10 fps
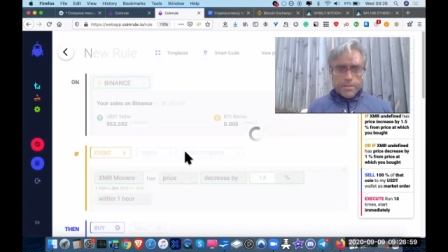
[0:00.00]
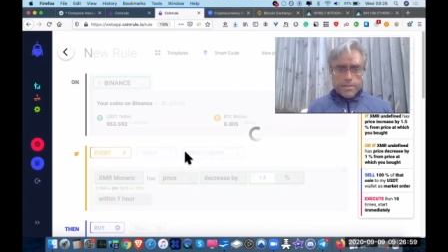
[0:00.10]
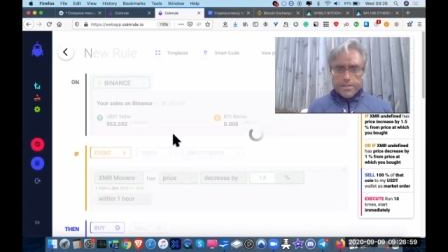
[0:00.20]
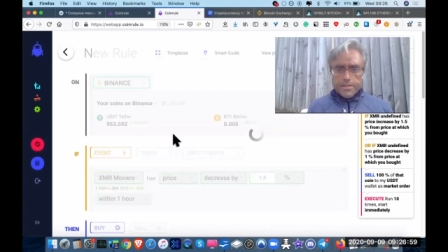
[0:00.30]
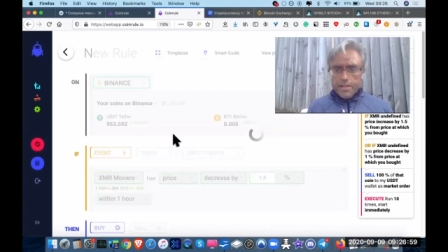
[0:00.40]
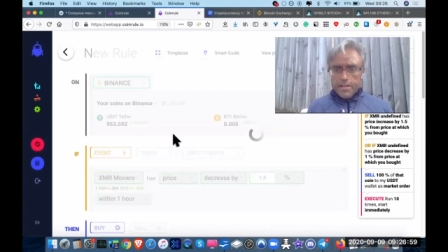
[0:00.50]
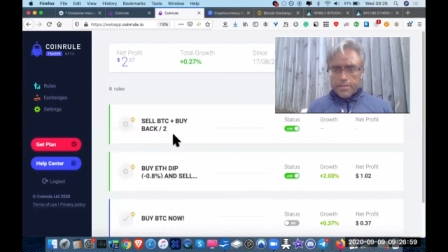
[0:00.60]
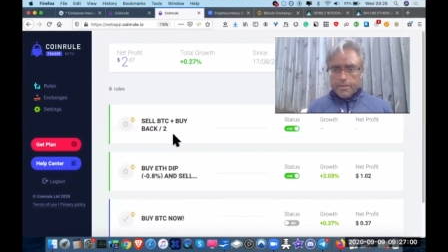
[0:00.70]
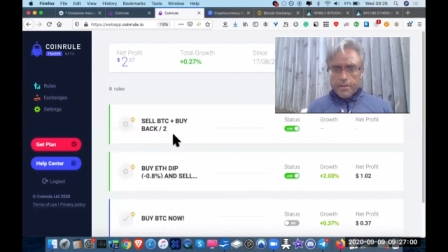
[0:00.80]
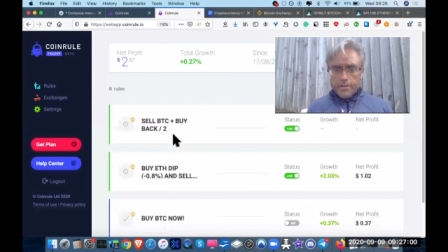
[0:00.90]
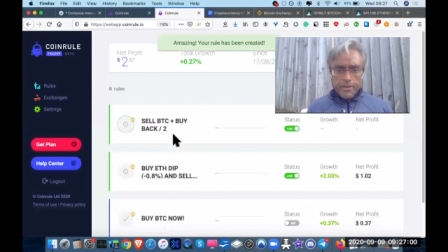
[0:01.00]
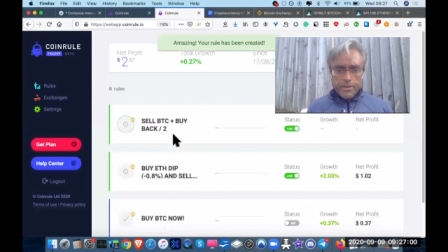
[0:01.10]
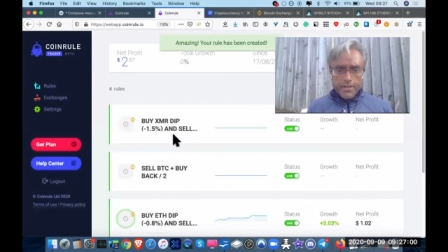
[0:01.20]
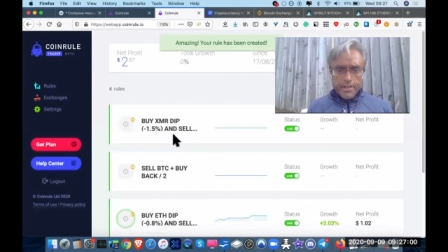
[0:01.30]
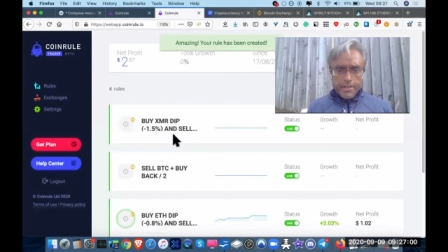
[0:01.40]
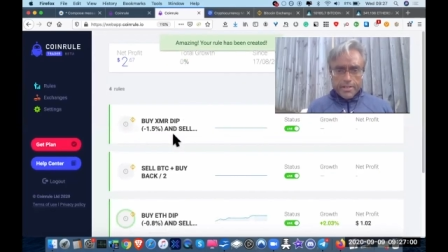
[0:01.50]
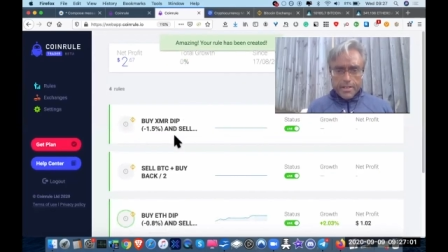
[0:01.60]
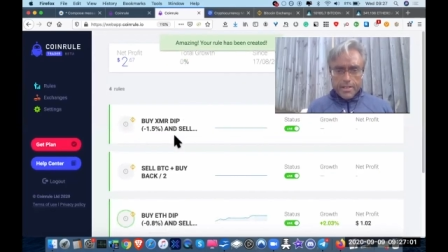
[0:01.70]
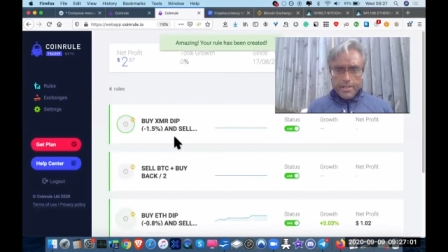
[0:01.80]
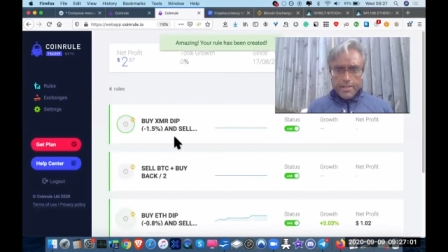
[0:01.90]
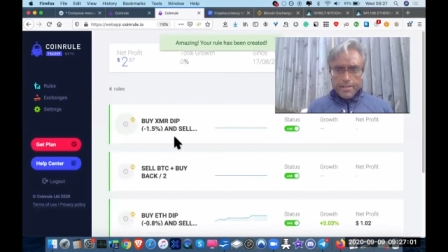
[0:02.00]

design is very, very neat and clean.